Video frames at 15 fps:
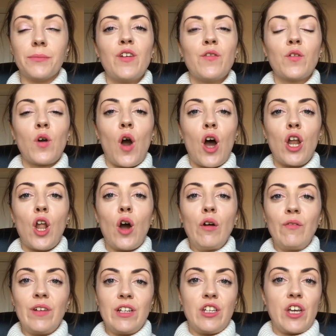If you've got a
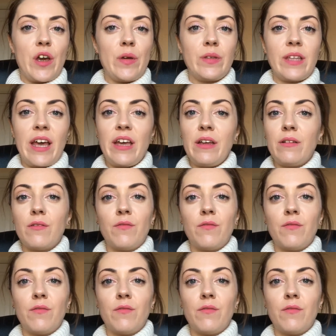long video, say